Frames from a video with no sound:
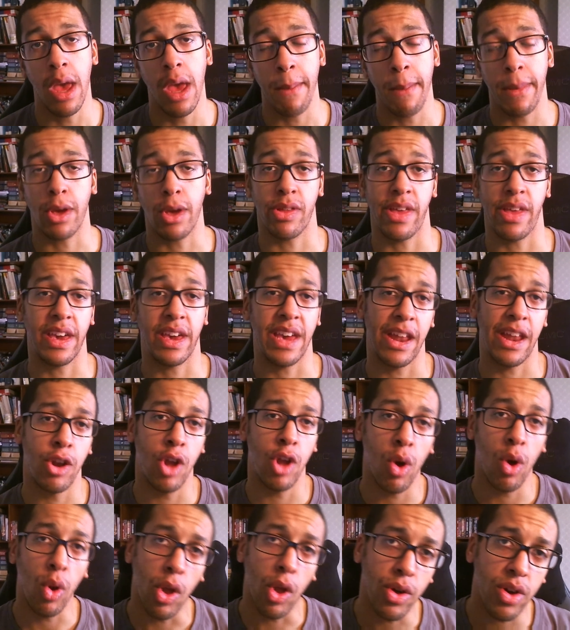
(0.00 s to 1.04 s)
because I can
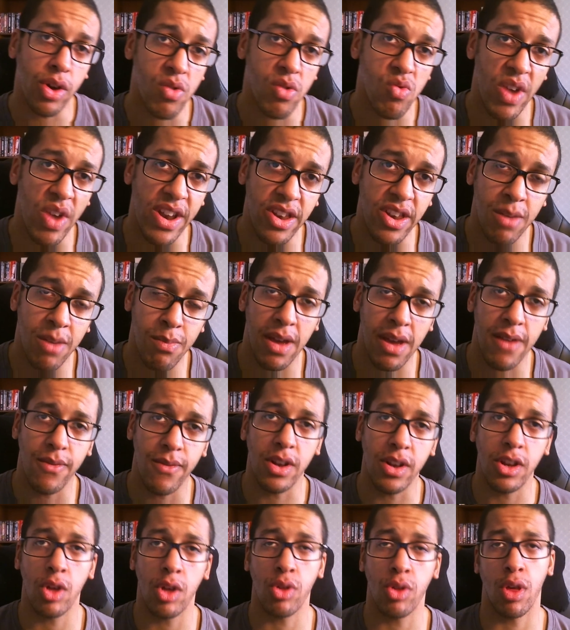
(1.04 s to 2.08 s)
no longer render my
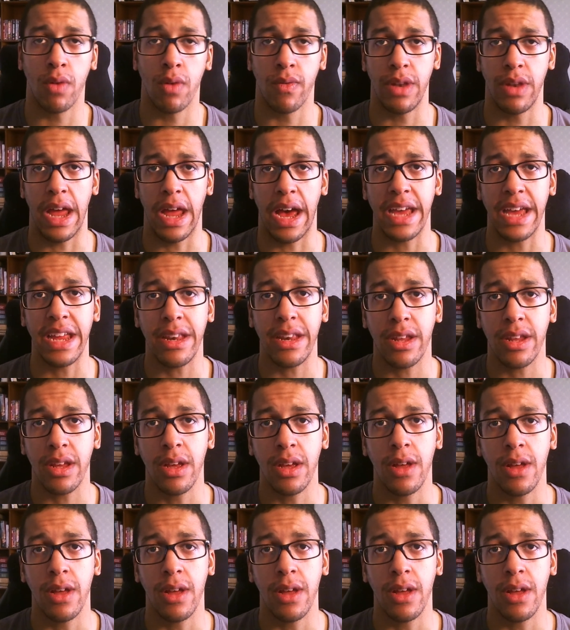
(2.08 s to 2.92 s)
videos overnight.